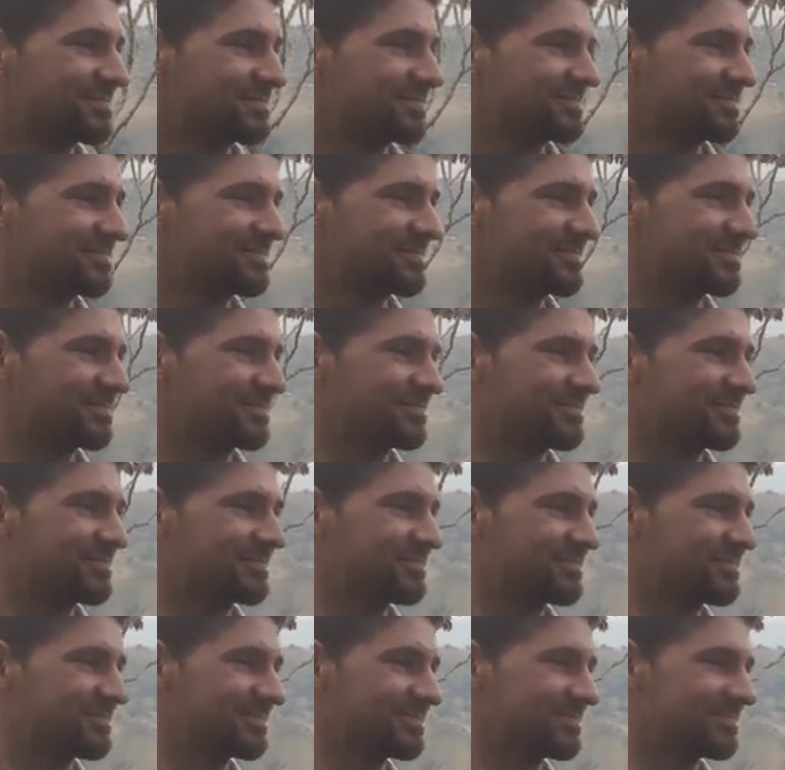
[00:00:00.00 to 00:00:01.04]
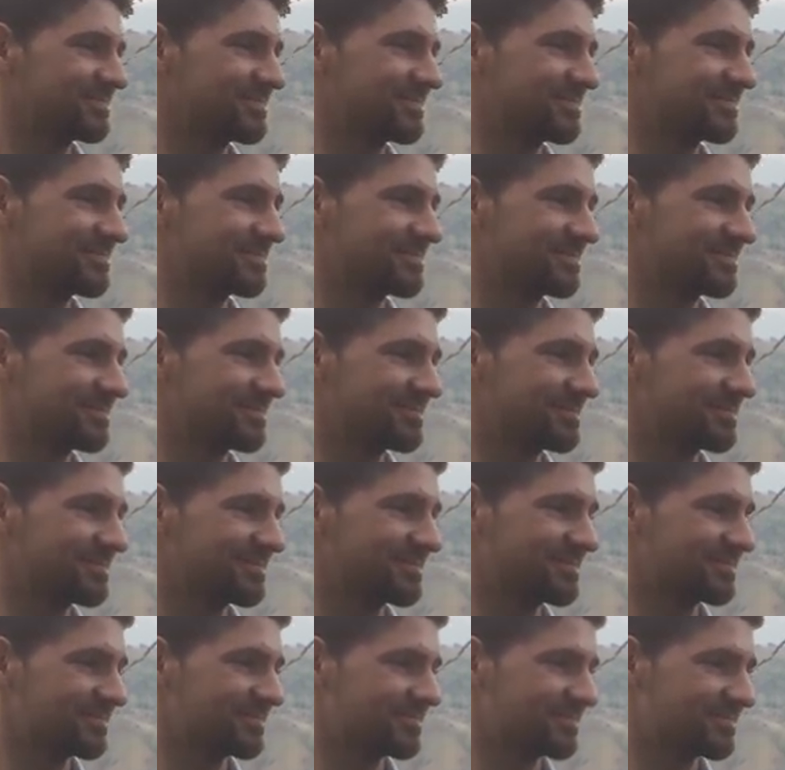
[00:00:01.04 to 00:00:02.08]

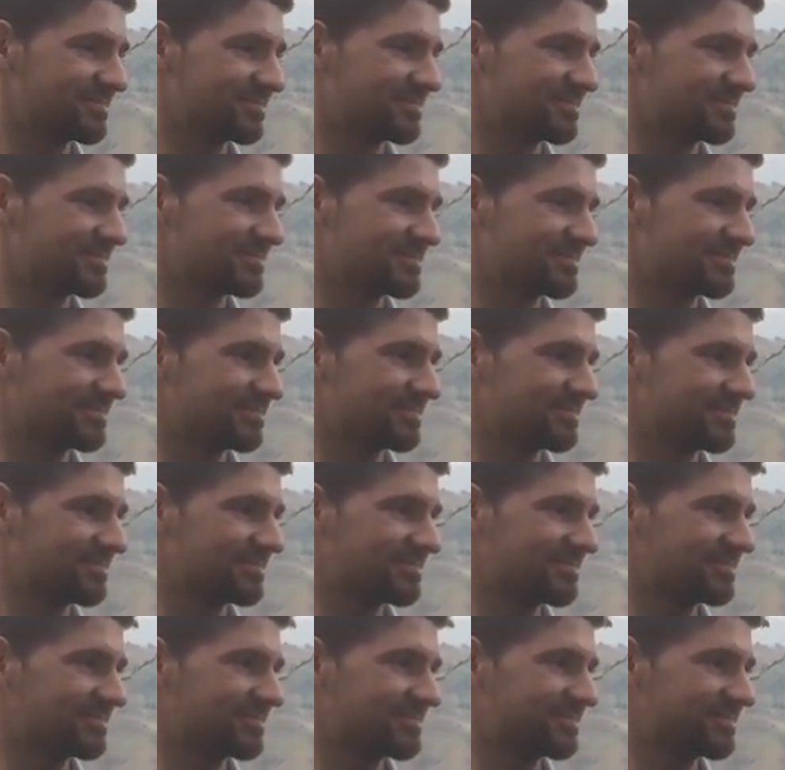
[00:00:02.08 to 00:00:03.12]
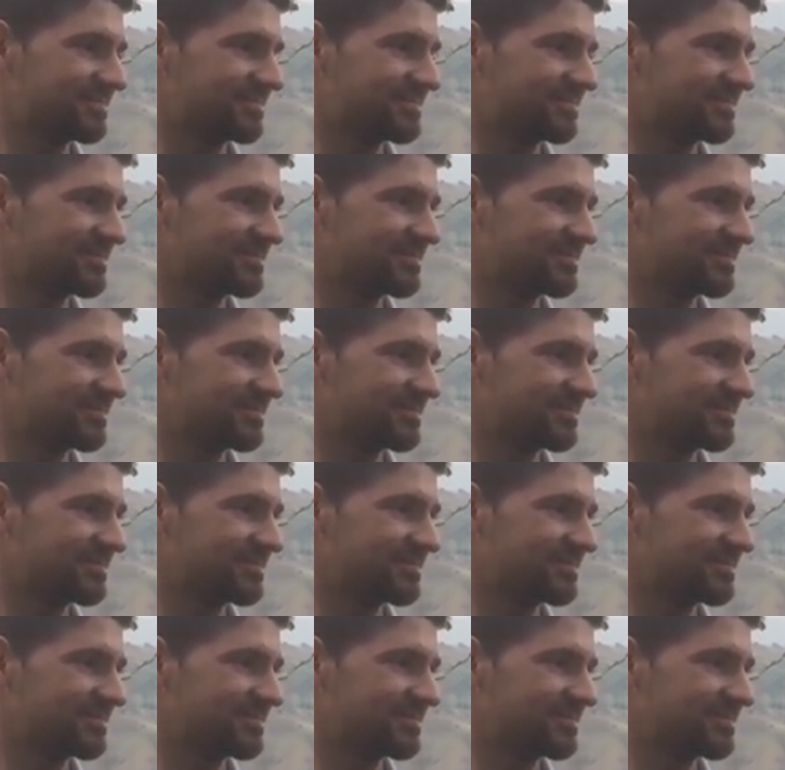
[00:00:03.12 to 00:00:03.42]
No words are spoken by the person on screen.